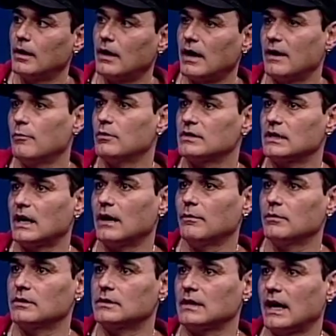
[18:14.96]
I
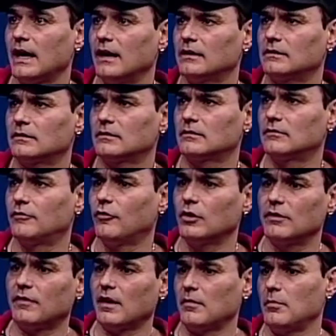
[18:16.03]
had
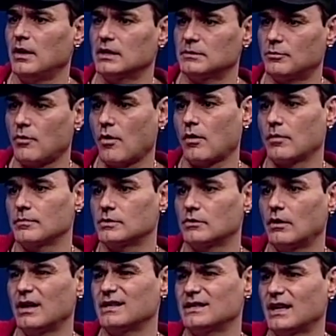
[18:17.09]
45 minutes program. So
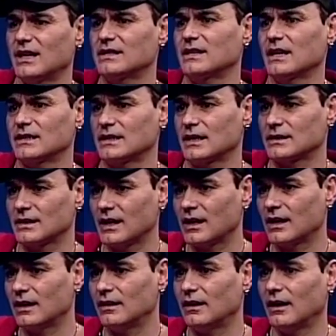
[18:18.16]
I sang,
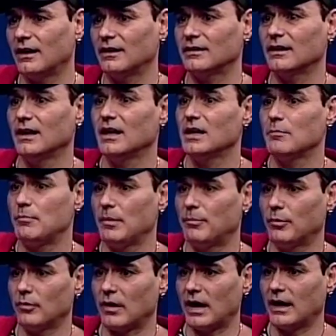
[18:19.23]
sang, and then
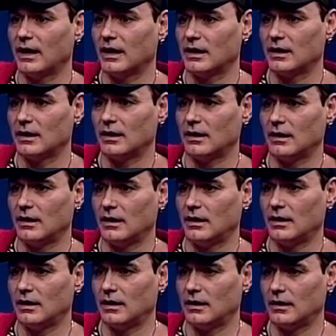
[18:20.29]
people, I got
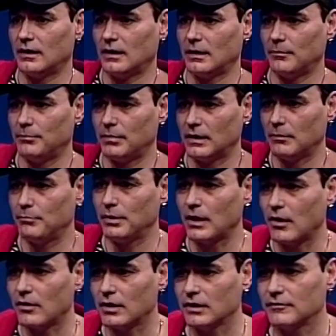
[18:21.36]

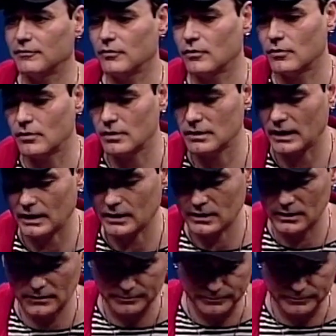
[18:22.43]
applauding for like